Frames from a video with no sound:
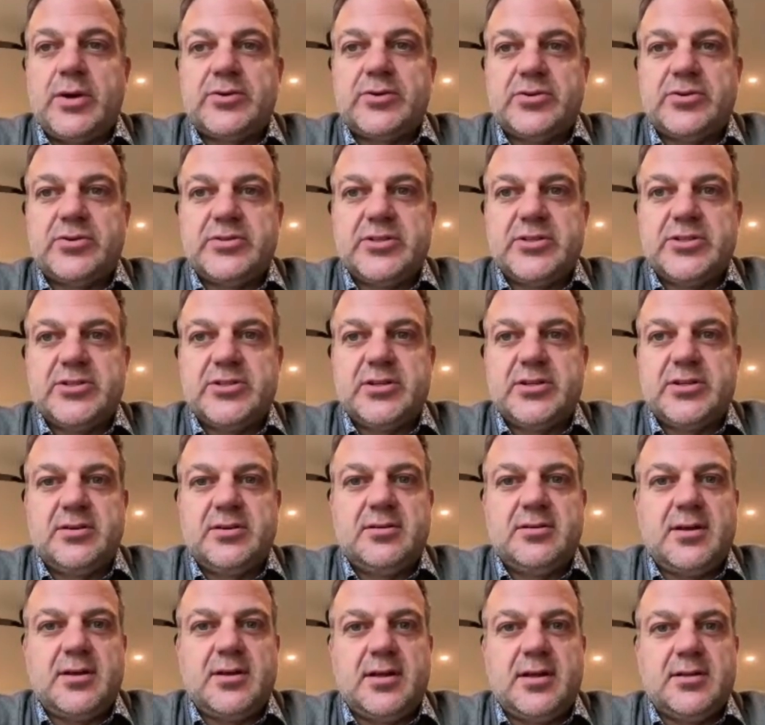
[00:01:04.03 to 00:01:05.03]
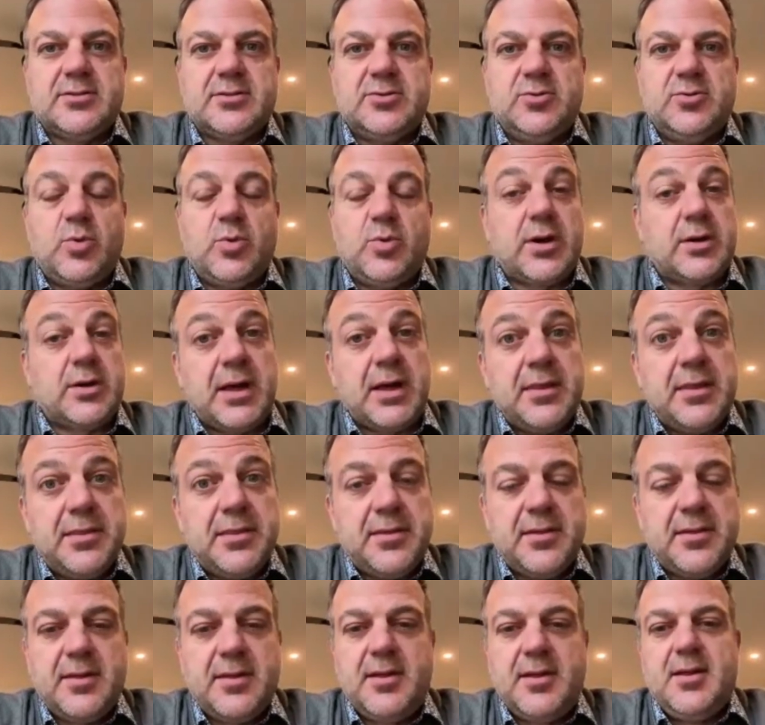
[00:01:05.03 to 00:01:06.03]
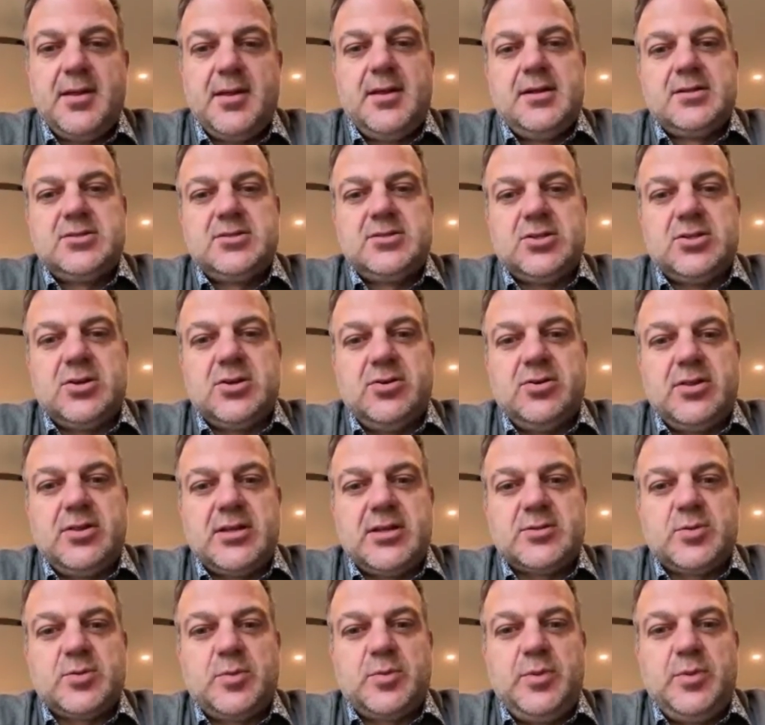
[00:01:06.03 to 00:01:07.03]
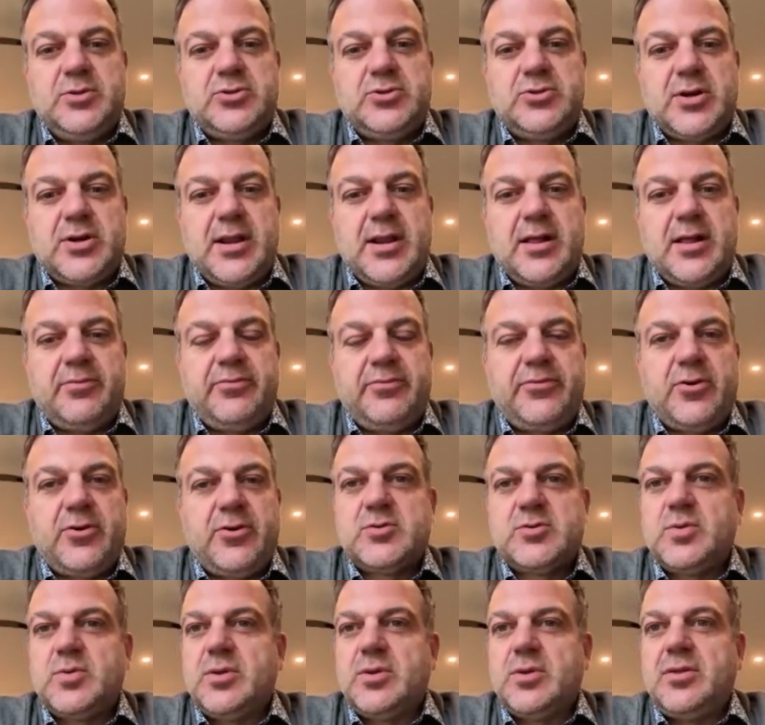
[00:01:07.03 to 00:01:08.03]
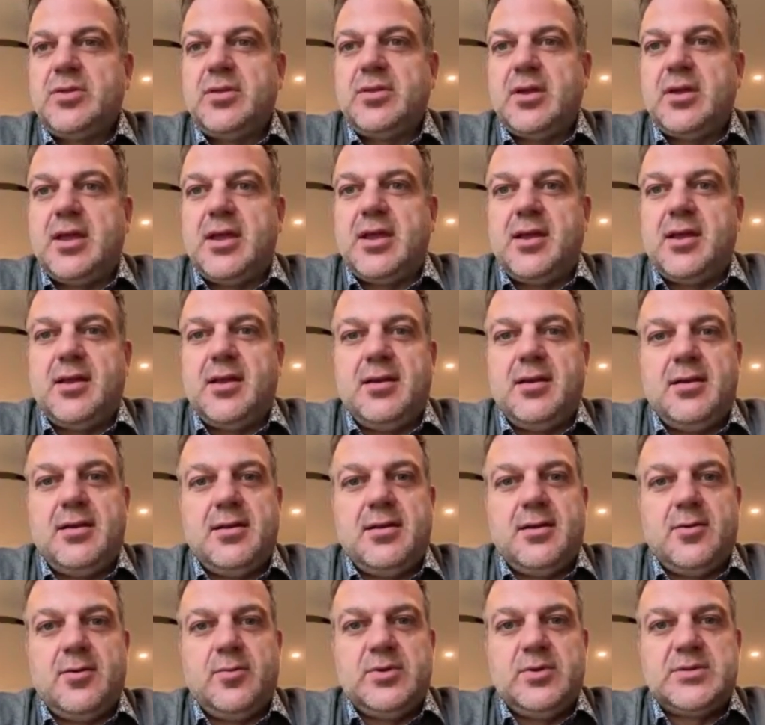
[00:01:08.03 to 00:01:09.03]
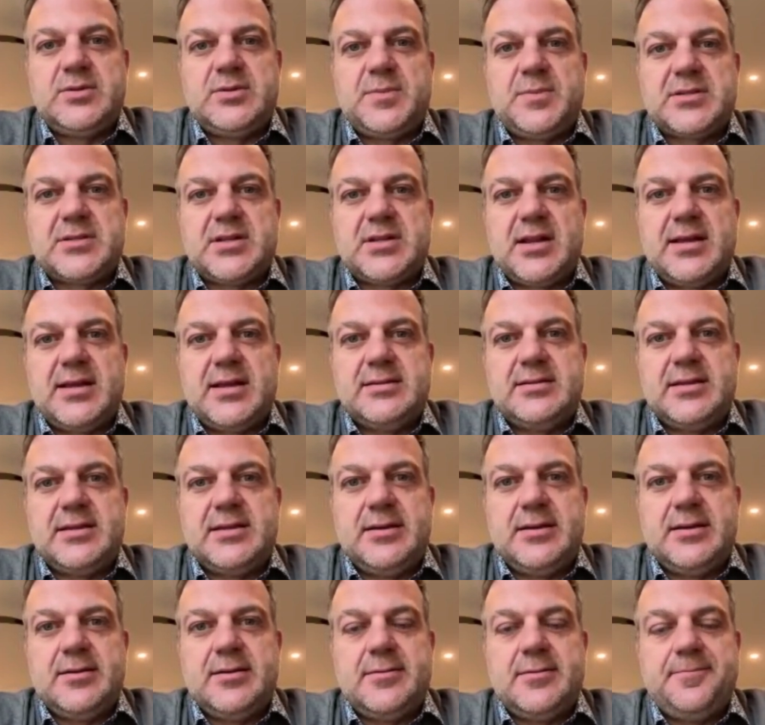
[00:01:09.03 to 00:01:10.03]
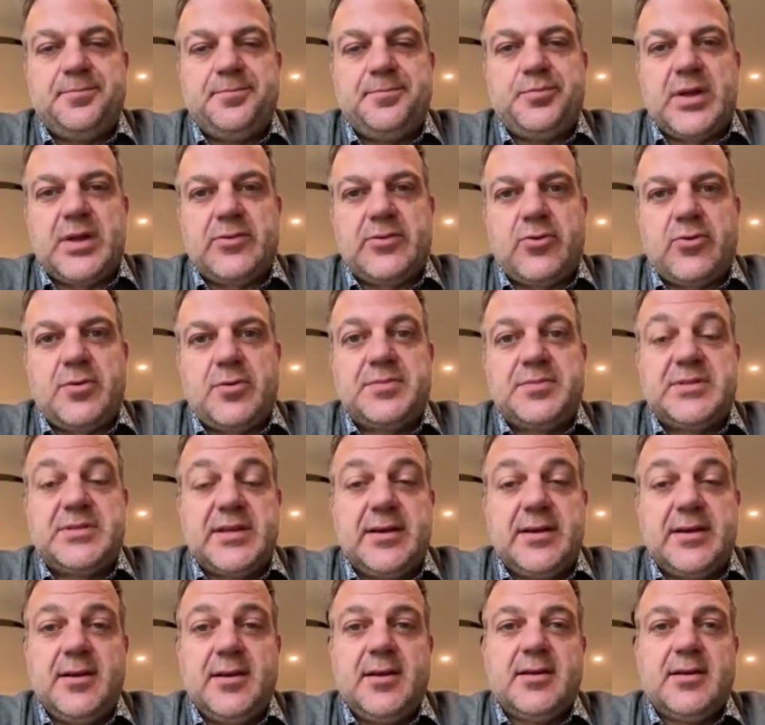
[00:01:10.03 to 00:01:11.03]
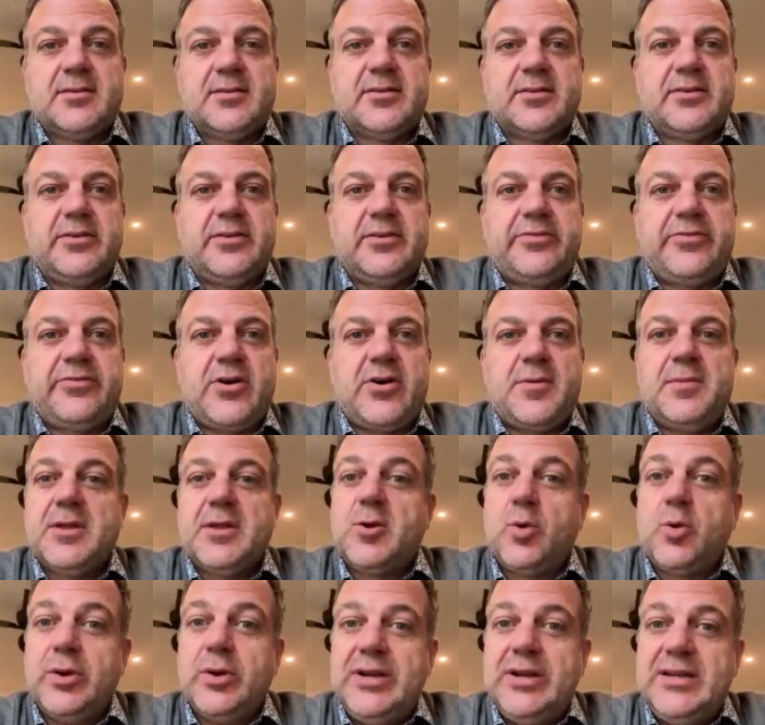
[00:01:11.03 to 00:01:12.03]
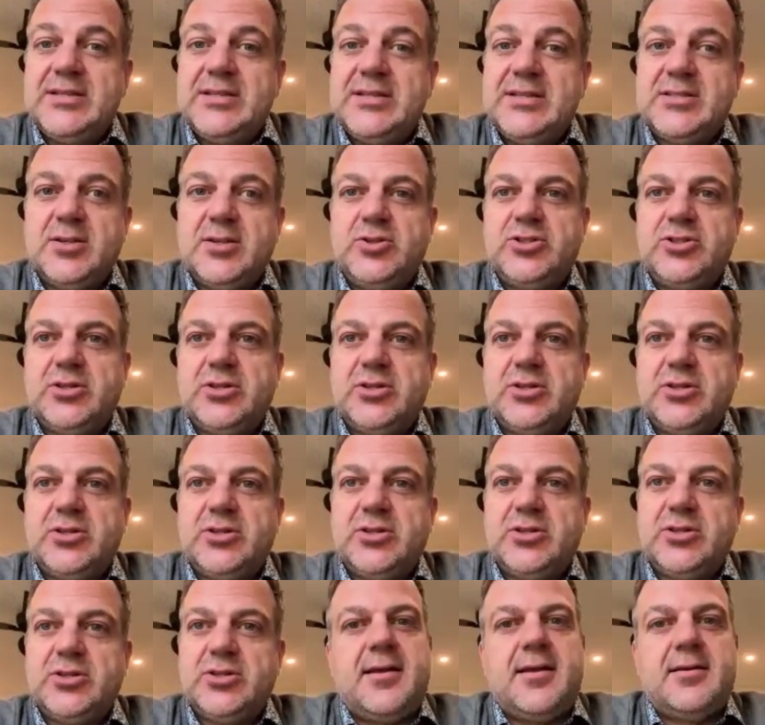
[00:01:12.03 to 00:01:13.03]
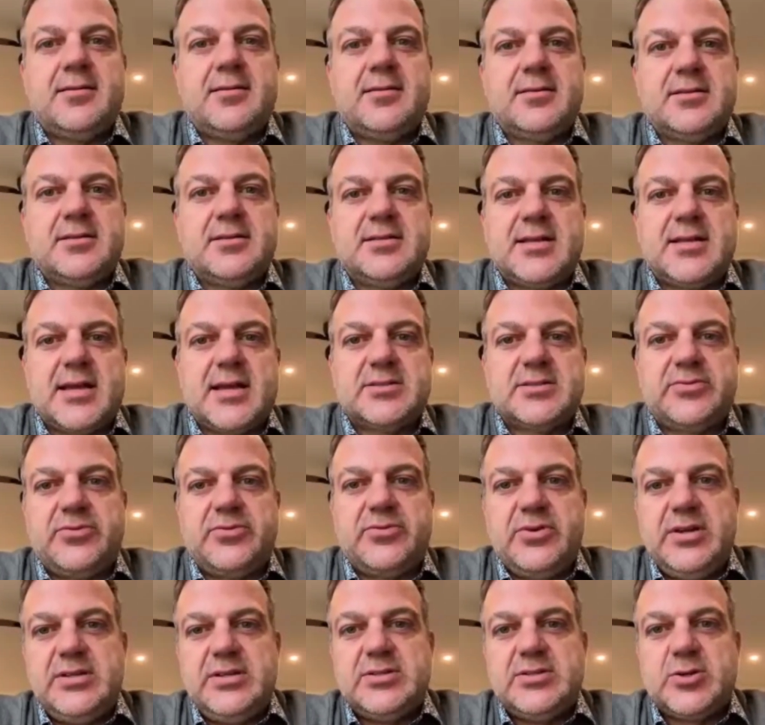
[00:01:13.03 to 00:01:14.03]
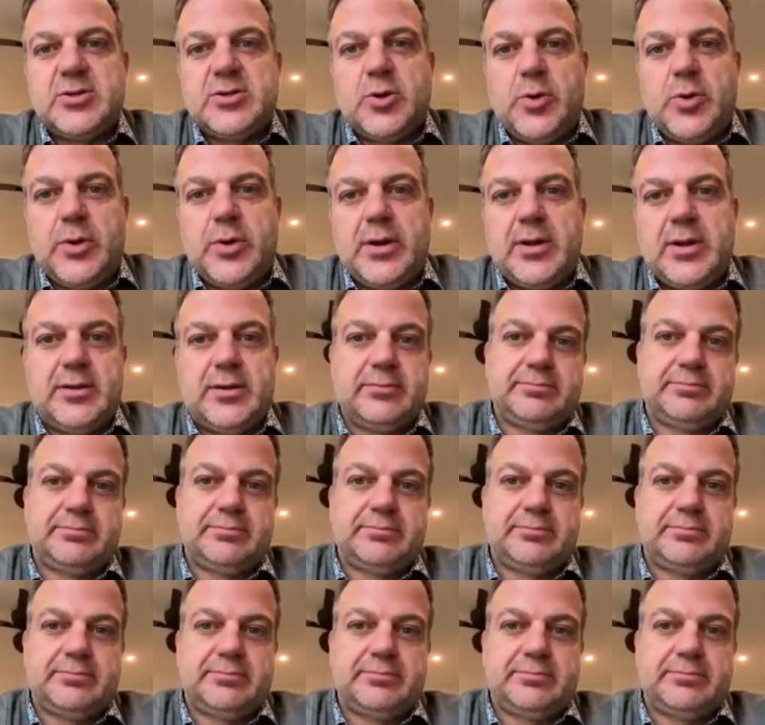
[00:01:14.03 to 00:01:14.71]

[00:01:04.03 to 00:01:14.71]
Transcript: one transition. I'll do one a month. So that's what we try and help folks with. And we specialize in, like Rob said, the farm liquidity solution and the tax-free zone.